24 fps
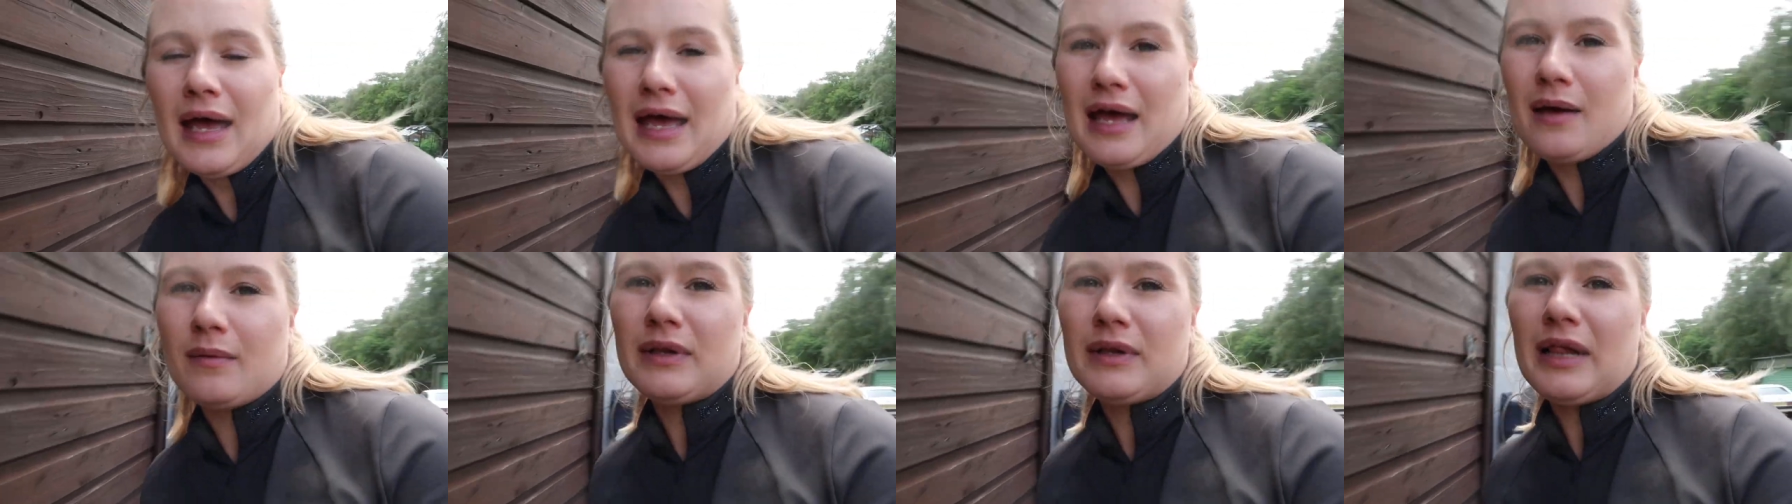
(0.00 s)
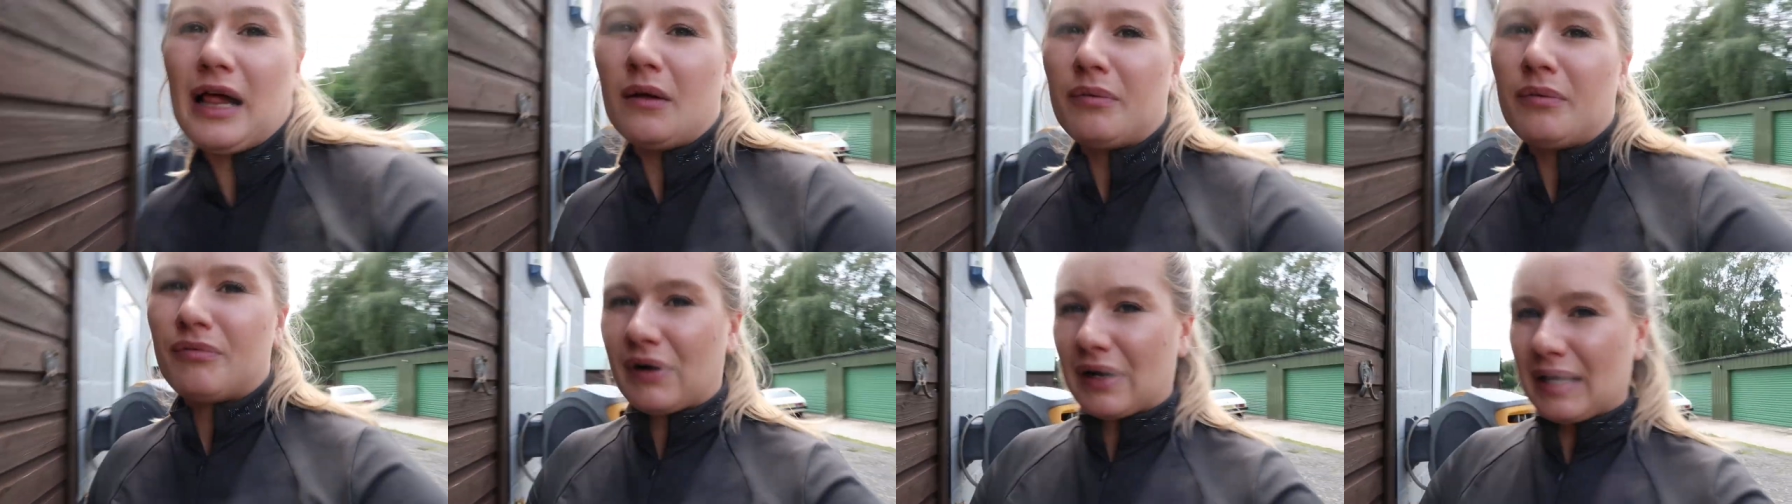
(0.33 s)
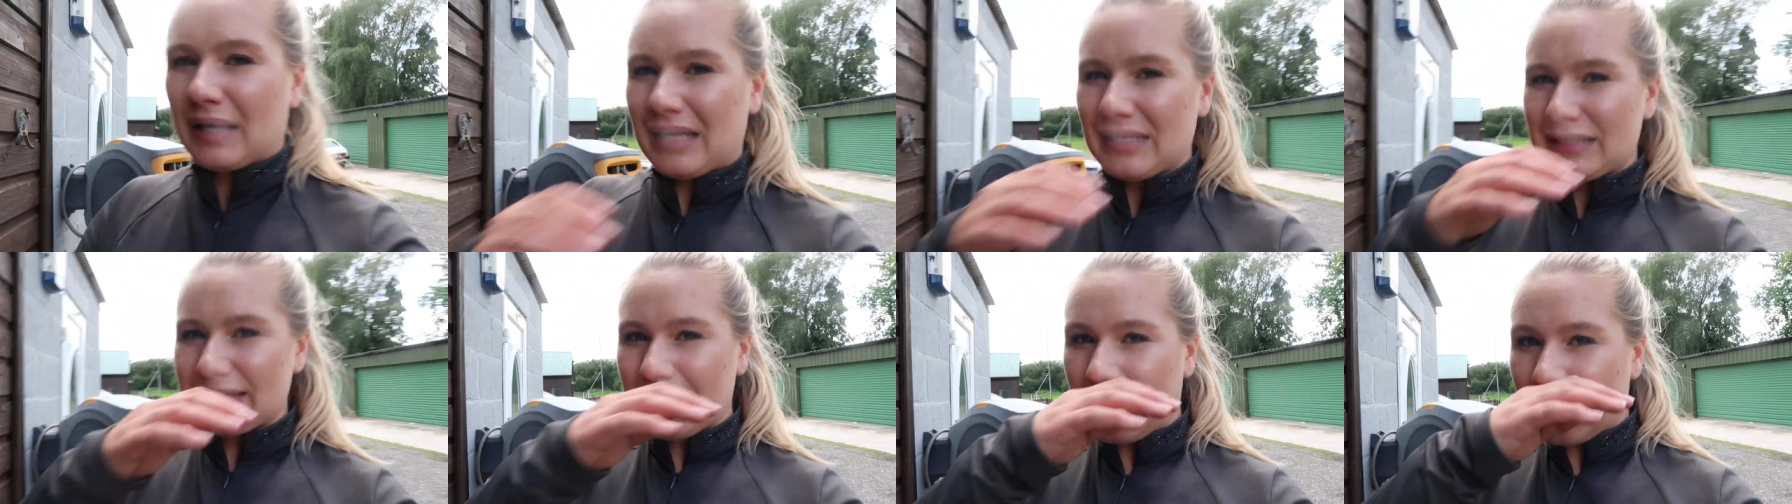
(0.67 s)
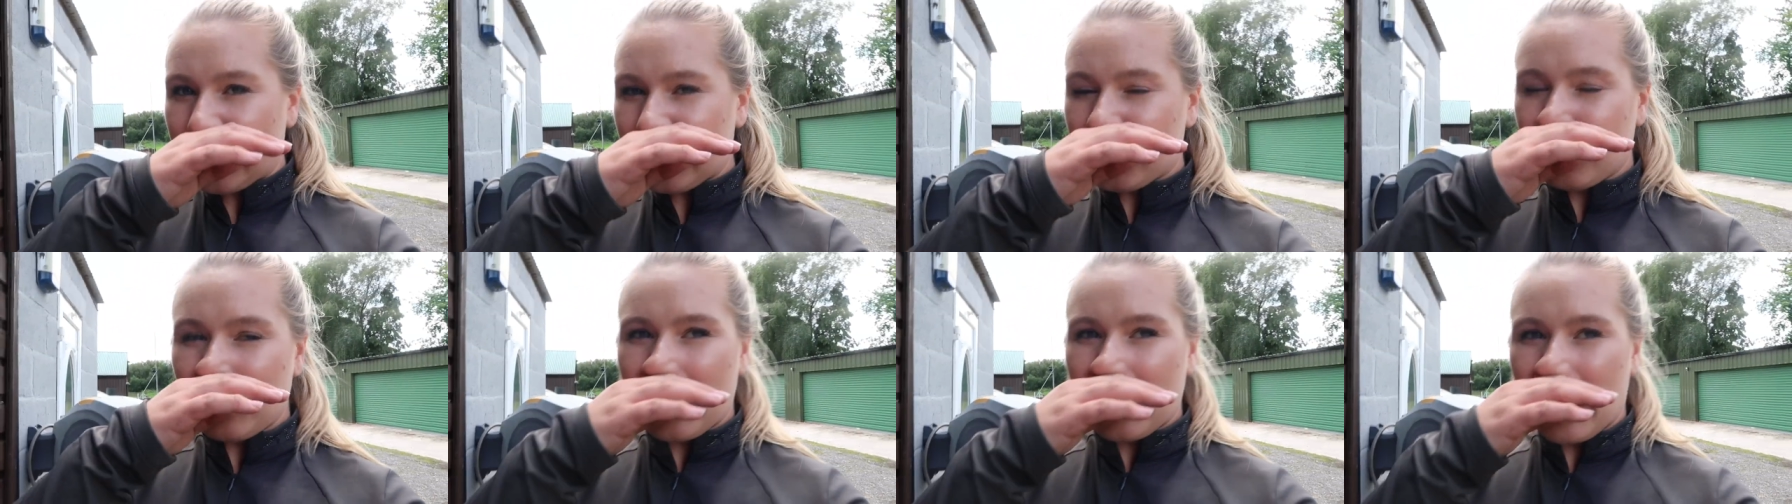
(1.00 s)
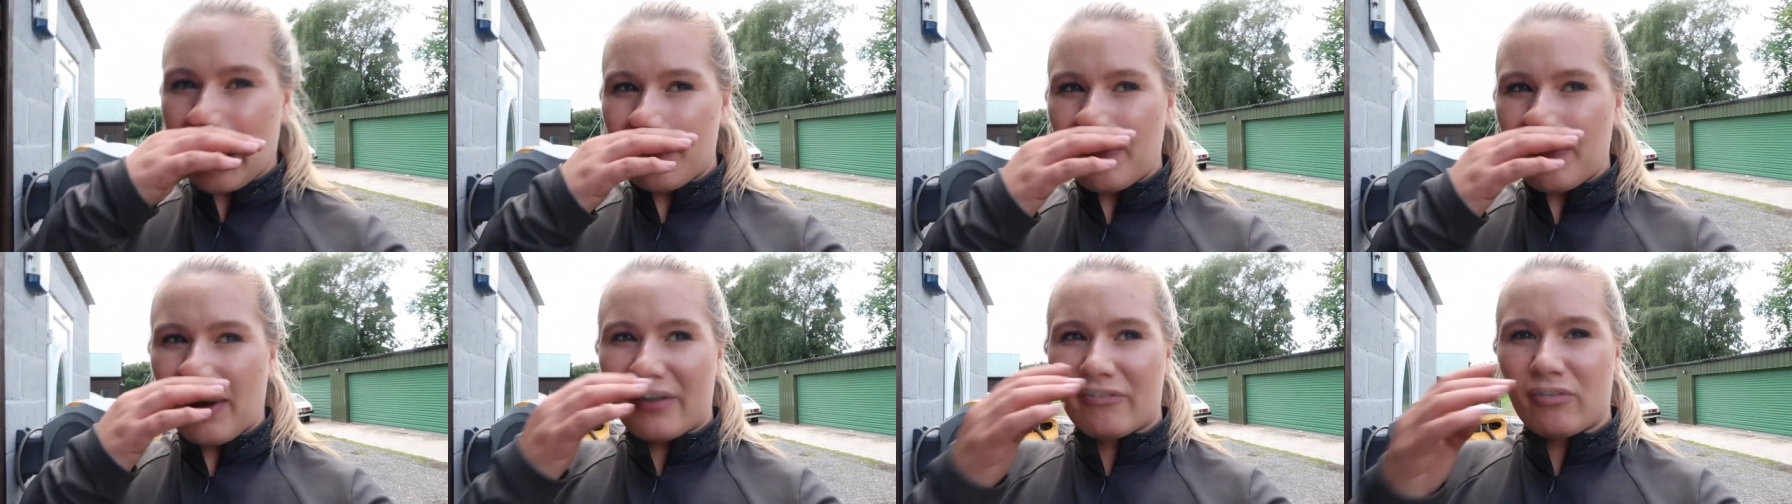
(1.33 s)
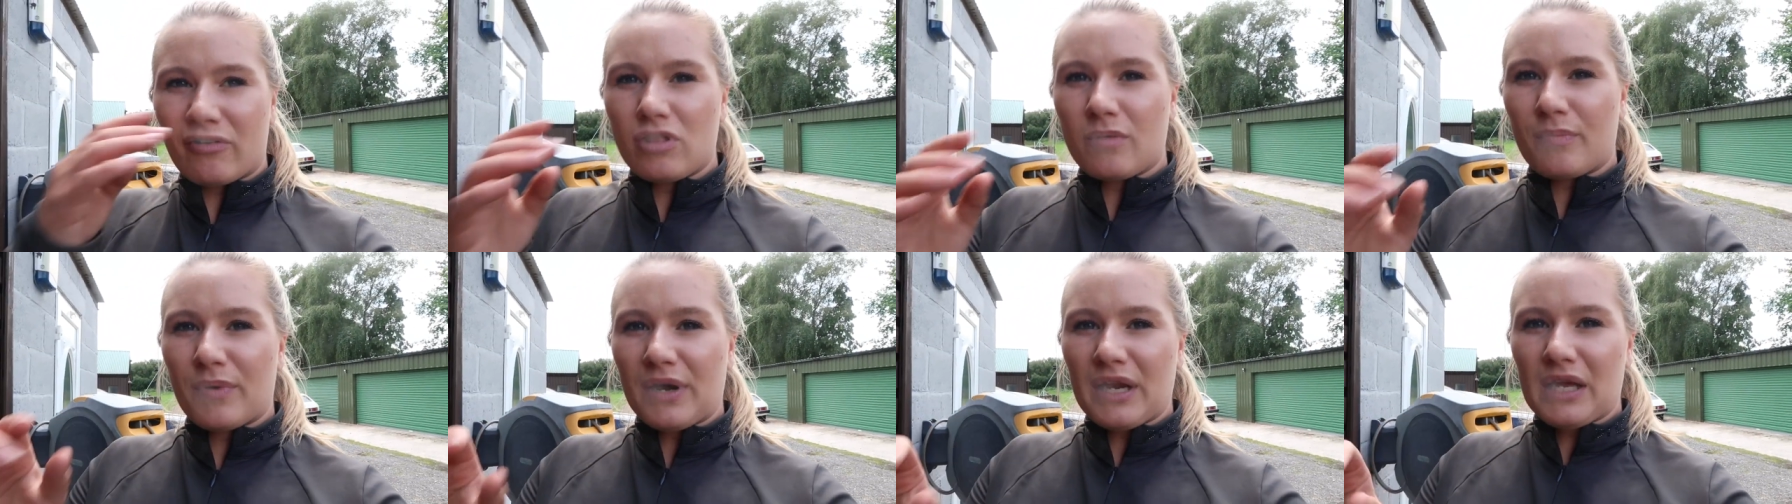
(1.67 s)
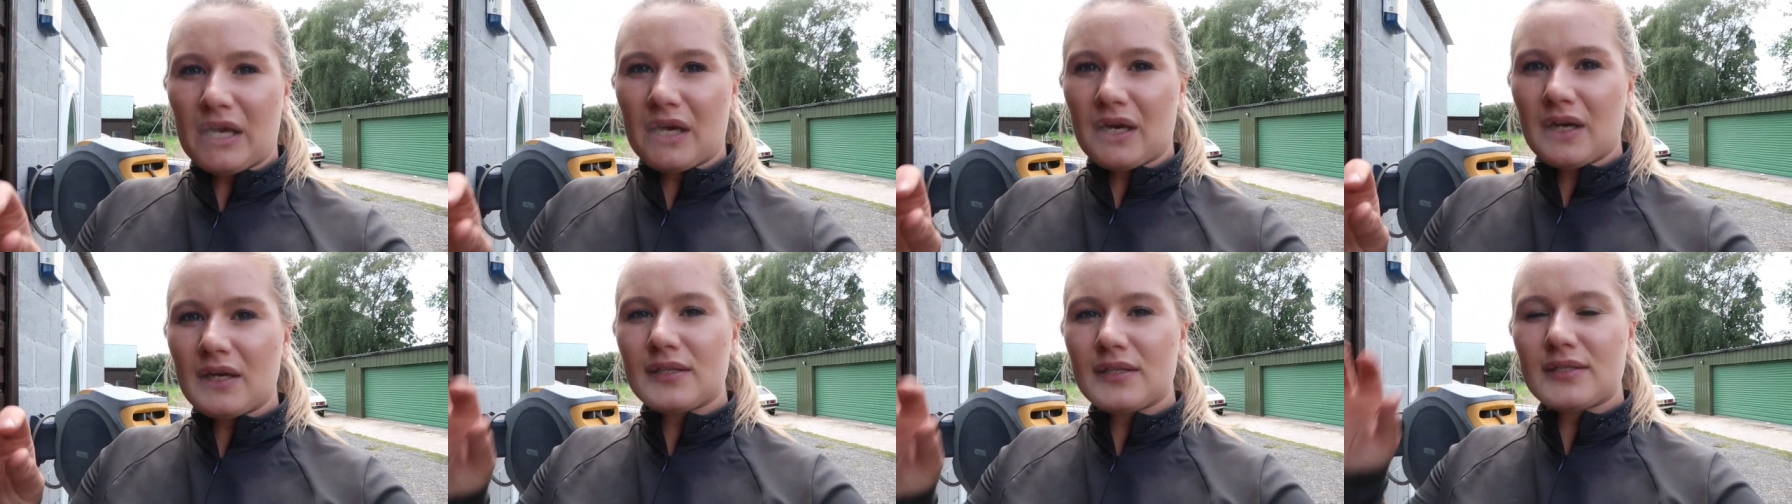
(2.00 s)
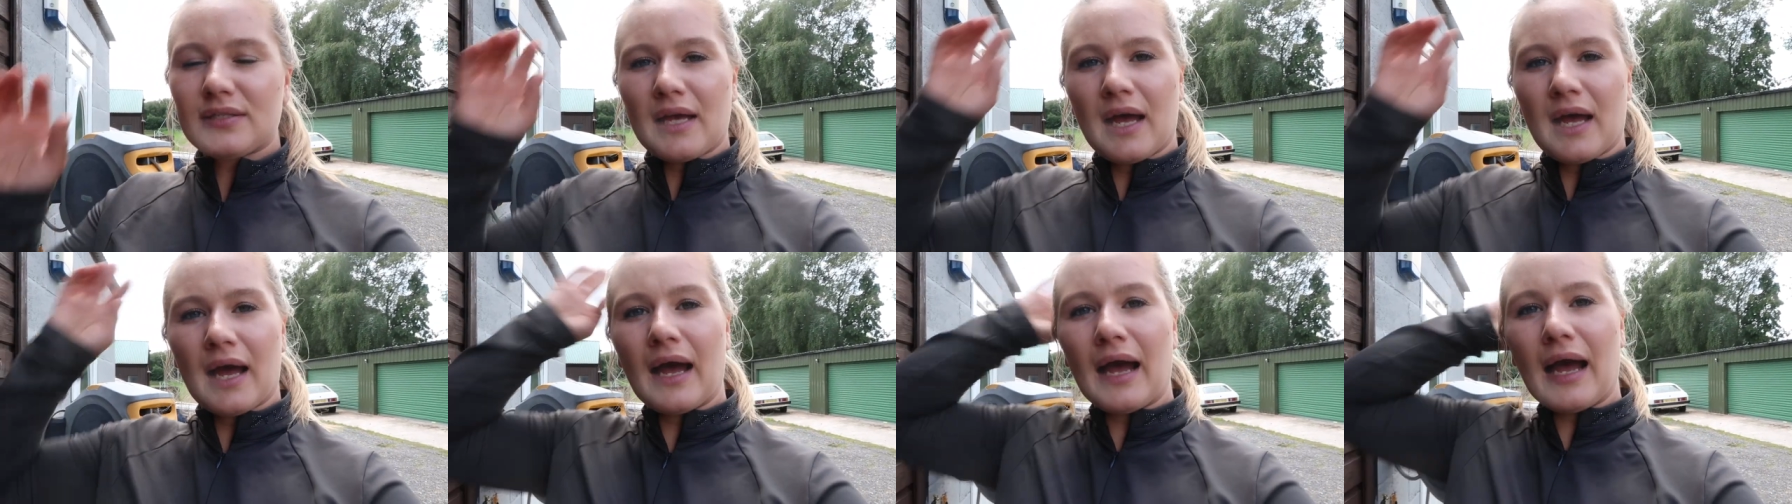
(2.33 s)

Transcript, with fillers: it will help Frankie's legs. we came back from the breakers